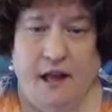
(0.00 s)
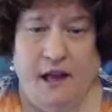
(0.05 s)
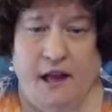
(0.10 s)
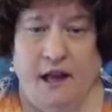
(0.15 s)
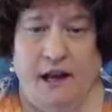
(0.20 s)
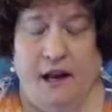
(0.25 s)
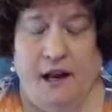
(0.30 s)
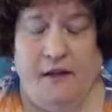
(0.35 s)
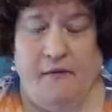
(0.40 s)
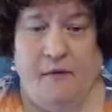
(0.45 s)

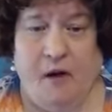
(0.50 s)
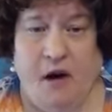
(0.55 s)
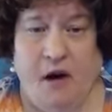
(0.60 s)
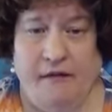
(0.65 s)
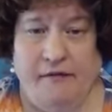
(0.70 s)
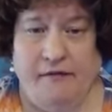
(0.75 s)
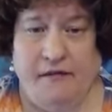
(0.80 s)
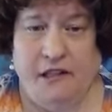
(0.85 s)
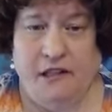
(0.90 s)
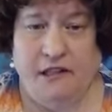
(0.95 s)
And I've
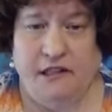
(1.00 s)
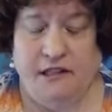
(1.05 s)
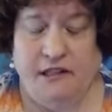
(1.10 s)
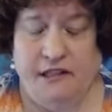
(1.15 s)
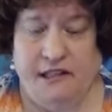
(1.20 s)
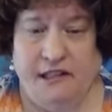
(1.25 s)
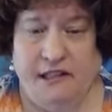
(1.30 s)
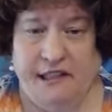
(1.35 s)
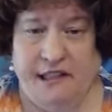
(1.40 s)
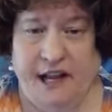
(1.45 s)
often
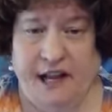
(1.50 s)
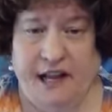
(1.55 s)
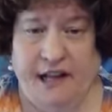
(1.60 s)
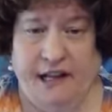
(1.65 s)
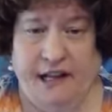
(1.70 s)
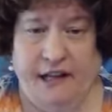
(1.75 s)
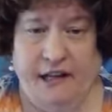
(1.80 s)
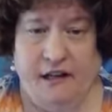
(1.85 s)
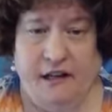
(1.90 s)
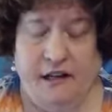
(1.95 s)

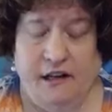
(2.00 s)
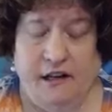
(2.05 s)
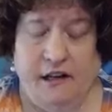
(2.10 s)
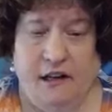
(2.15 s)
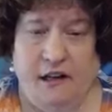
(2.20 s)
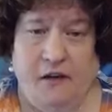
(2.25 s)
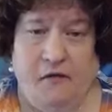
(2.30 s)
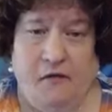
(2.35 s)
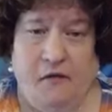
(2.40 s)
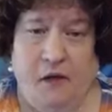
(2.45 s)
said
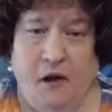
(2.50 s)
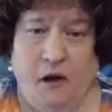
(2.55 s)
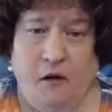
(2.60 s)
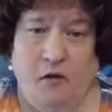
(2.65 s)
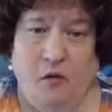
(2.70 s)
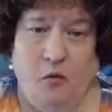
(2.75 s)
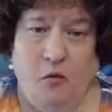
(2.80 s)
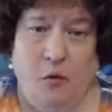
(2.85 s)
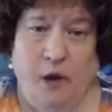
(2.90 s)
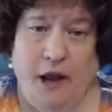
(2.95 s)

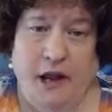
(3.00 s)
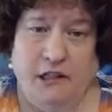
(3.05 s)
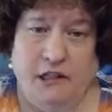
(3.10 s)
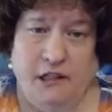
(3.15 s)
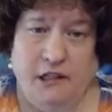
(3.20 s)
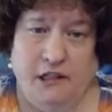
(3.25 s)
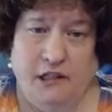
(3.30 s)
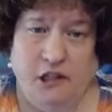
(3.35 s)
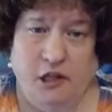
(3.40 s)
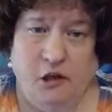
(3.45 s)
the way
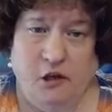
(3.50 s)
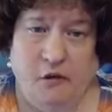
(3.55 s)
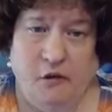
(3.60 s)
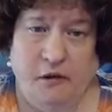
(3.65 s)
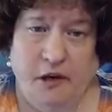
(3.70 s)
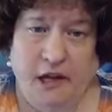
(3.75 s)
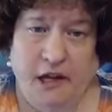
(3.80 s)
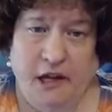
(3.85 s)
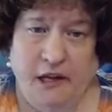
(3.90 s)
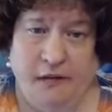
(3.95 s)
to
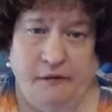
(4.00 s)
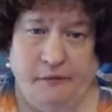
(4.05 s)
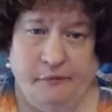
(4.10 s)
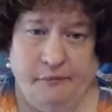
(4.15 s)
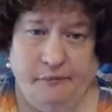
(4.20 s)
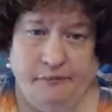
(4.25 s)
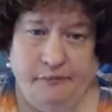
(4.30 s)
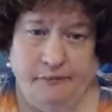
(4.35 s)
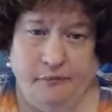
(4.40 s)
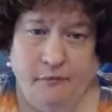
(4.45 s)
tune
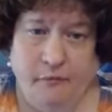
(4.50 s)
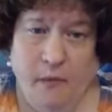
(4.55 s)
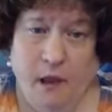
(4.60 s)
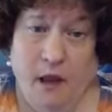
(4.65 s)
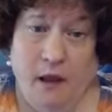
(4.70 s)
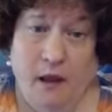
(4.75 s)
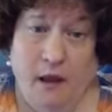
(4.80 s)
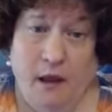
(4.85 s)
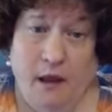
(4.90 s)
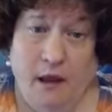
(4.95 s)
in
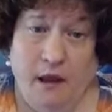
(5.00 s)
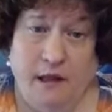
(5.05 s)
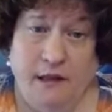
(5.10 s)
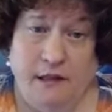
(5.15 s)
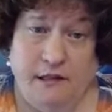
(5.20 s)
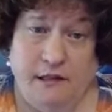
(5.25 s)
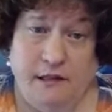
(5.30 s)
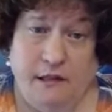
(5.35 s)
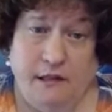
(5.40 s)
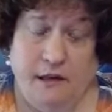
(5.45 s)

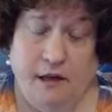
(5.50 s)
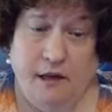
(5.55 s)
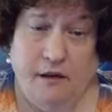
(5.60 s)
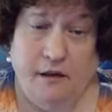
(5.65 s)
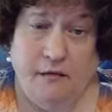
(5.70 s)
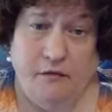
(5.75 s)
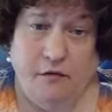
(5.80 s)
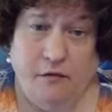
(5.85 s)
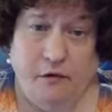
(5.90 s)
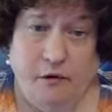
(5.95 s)
is
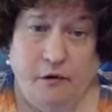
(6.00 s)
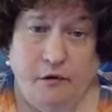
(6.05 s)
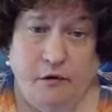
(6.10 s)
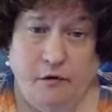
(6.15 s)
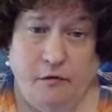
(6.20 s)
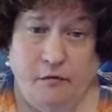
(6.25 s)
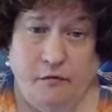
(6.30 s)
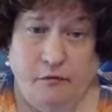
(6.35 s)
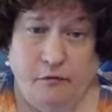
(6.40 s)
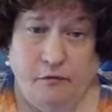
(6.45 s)

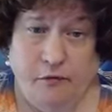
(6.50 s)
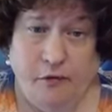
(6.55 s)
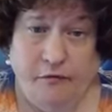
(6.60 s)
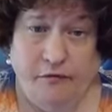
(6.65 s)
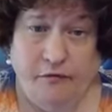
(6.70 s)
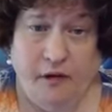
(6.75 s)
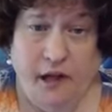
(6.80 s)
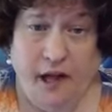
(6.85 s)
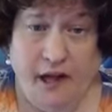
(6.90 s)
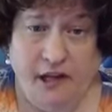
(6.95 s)
through
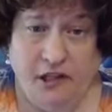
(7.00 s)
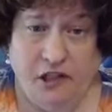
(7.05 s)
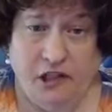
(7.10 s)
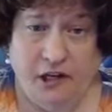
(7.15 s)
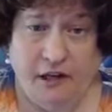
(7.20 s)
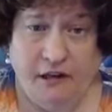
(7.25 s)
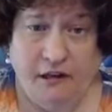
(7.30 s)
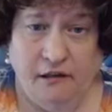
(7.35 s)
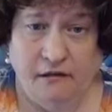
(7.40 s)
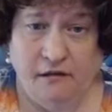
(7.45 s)

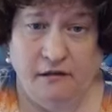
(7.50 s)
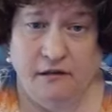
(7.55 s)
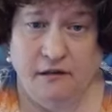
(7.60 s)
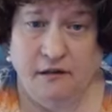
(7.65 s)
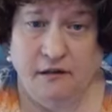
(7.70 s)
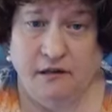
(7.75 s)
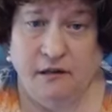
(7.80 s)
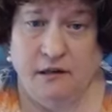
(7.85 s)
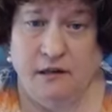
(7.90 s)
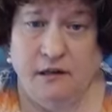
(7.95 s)
reflection.
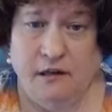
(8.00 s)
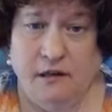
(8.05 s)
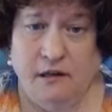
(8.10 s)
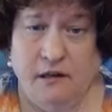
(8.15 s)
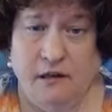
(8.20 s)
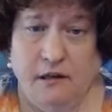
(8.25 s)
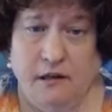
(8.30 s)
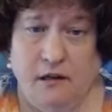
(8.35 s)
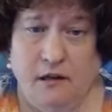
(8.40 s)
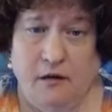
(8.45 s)

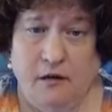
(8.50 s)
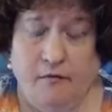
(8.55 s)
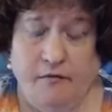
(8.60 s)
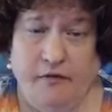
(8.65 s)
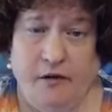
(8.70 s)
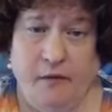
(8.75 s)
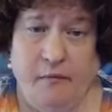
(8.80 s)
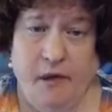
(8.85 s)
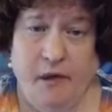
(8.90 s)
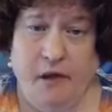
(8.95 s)

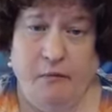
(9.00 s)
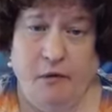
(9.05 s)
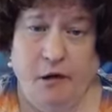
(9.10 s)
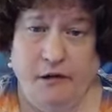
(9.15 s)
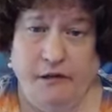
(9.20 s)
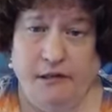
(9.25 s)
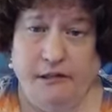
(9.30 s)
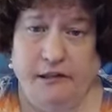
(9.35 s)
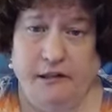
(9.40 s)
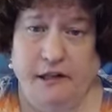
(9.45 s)
For me
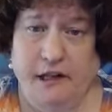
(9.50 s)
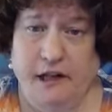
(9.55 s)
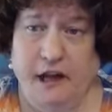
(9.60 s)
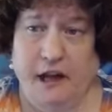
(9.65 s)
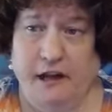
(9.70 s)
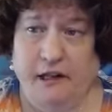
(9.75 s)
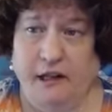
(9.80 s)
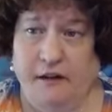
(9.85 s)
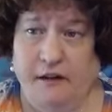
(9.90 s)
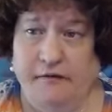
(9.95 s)
personally,
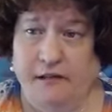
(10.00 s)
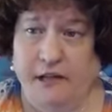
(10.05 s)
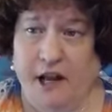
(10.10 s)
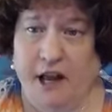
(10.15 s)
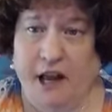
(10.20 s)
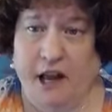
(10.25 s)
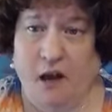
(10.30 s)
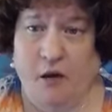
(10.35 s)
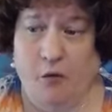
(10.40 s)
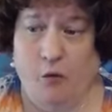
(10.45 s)
I love
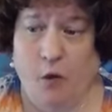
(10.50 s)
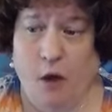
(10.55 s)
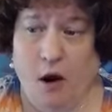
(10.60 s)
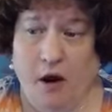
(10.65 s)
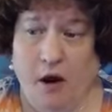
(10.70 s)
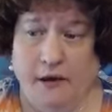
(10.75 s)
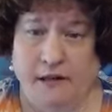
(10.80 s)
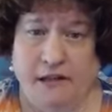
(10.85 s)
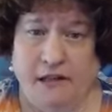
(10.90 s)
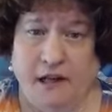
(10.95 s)
taking
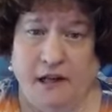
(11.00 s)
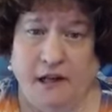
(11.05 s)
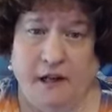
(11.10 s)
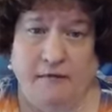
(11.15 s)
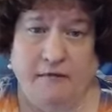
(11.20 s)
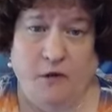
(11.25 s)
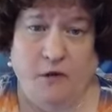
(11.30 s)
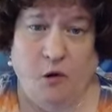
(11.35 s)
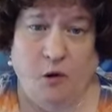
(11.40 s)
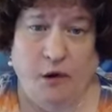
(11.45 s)
walks. I
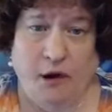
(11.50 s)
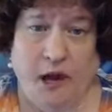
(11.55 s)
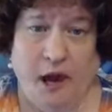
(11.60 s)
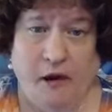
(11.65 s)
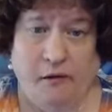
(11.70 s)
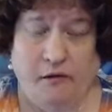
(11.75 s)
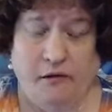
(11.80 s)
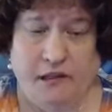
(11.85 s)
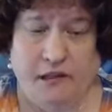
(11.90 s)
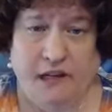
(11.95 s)
love going
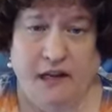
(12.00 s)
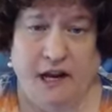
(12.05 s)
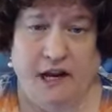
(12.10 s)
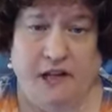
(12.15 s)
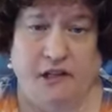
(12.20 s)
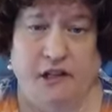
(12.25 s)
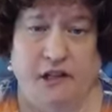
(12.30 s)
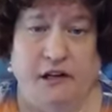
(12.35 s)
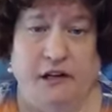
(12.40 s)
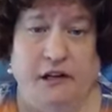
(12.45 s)
out into
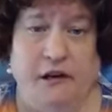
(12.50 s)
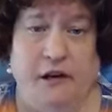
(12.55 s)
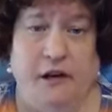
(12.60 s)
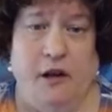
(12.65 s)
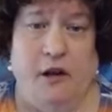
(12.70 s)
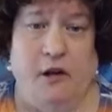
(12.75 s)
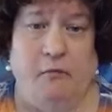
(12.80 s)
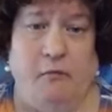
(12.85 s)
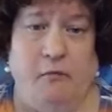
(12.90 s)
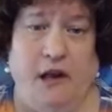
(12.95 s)
nature
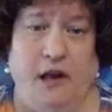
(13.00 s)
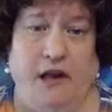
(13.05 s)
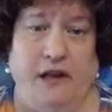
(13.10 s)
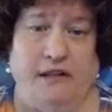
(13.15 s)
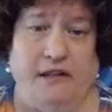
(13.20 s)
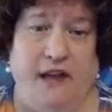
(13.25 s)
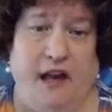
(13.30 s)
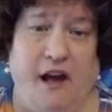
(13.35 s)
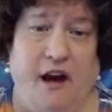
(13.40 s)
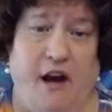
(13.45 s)

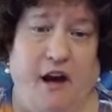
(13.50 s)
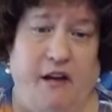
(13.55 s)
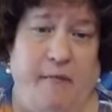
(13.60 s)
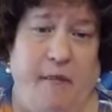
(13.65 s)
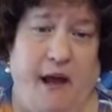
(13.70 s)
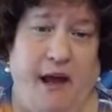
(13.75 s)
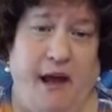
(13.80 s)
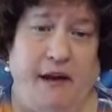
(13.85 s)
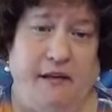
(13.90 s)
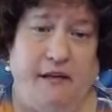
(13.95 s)
because that
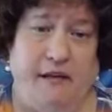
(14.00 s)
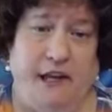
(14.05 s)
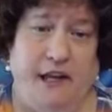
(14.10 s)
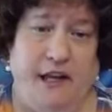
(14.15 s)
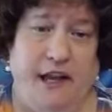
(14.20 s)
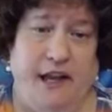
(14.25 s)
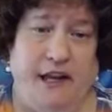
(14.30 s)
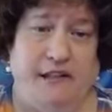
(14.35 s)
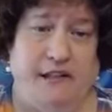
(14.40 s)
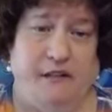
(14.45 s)
automatically
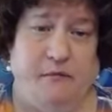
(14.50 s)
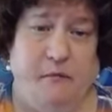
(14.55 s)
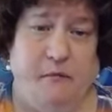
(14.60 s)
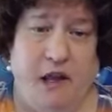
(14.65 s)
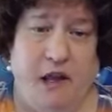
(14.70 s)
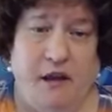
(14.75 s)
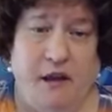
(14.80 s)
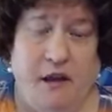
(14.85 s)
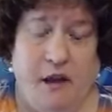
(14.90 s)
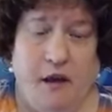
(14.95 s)
gets
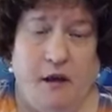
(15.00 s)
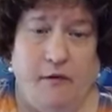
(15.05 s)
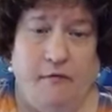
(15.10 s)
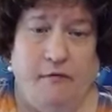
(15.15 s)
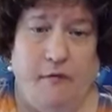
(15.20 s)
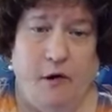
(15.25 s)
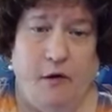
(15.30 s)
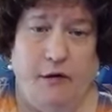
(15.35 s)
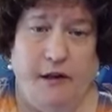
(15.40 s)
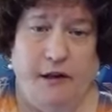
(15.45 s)
me
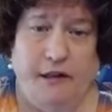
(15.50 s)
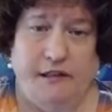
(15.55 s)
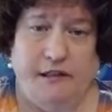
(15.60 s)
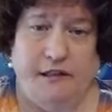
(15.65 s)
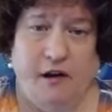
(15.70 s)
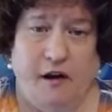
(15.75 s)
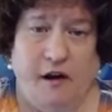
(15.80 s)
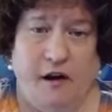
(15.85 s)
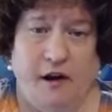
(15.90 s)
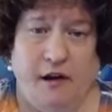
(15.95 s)

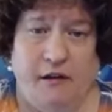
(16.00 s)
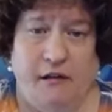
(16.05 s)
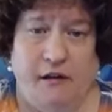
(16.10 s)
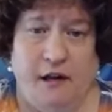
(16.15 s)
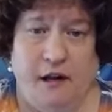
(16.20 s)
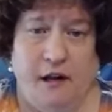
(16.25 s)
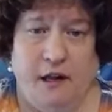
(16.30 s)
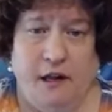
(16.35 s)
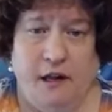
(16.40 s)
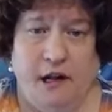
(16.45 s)
focused
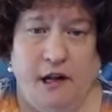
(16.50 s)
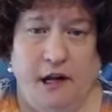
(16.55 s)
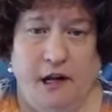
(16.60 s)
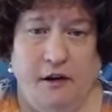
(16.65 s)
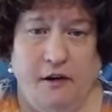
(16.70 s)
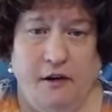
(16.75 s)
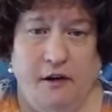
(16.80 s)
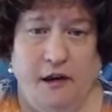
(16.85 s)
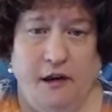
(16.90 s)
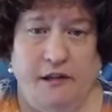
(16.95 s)
on
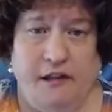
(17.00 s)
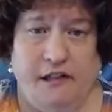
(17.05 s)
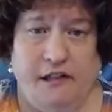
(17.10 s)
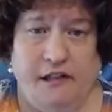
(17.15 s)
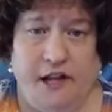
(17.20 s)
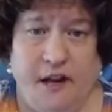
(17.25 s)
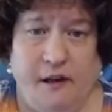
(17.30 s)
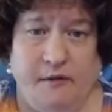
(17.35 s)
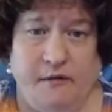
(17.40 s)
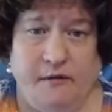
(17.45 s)
hearing the
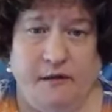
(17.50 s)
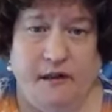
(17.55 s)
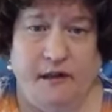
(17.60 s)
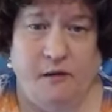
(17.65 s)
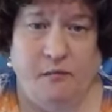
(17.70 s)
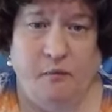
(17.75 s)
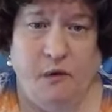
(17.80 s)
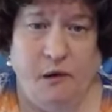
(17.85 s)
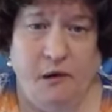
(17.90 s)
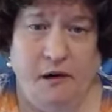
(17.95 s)
sounds of
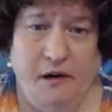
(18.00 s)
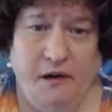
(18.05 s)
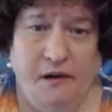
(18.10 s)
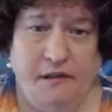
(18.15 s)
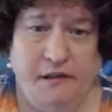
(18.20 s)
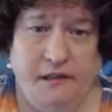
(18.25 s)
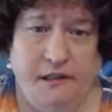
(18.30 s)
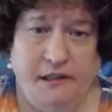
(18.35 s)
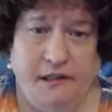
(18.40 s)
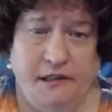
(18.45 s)
the
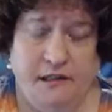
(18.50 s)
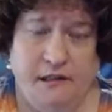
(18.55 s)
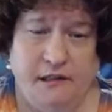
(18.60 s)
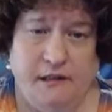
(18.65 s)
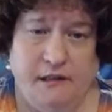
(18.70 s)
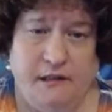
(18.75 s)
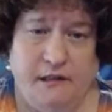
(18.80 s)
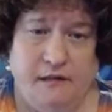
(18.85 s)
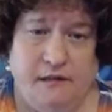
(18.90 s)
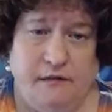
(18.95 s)
birds
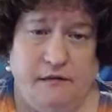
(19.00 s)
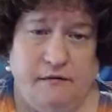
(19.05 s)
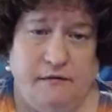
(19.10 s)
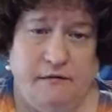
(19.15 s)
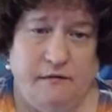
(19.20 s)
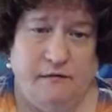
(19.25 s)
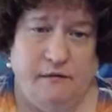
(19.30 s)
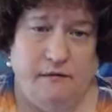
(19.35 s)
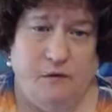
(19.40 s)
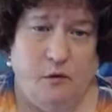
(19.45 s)

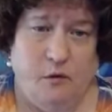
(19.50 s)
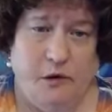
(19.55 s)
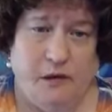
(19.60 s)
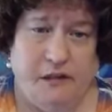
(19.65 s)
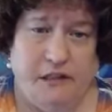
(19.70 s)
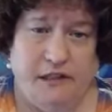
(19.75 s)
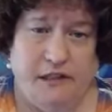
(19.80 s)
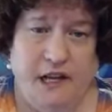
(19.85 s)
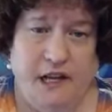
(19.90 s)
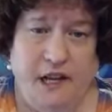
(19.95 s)
or
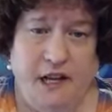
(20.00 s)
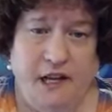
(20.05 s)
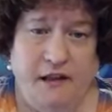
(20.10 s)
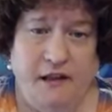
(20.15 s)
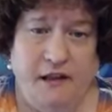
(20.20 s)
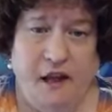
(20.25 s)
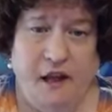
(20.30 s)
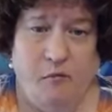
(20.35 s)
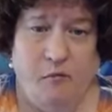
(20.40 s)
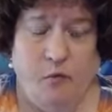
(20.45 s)

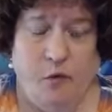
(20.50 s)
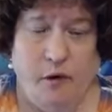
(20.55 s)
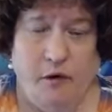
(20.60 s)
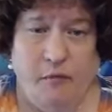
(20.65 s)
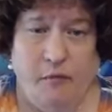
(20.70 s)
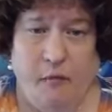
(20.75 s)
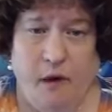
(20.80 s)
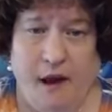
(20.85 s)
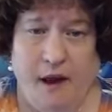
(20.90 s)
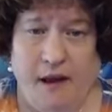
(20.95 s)
seeing them
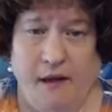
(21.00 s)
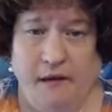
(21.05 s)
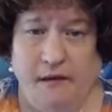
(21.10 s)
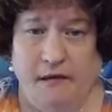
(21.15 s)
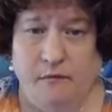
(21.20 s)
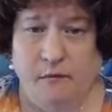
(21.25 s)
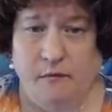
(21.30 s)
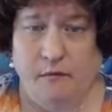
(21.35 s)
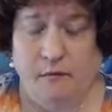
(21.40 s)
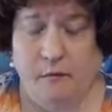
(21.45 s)
with
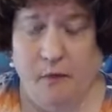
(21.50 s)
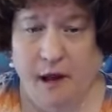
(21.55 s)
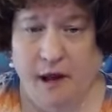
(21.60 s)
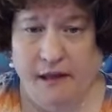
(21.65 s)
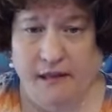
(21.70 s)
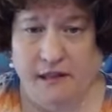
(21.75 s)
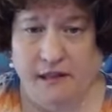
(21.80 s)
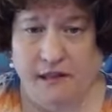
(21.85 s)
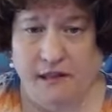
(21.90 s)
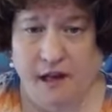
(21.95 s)

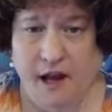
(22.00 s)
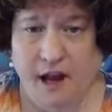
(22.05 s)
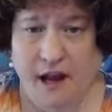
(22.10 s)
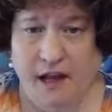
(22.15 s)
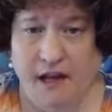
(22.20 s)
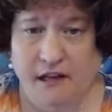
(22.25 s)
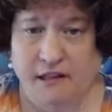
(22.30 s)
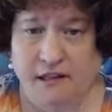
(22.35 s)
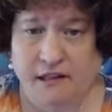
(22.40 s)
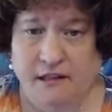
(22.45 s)
my
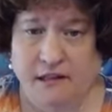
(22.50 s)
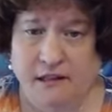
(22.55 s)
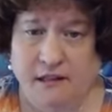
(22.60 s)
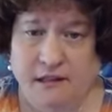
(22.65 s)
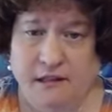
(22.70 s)
sight.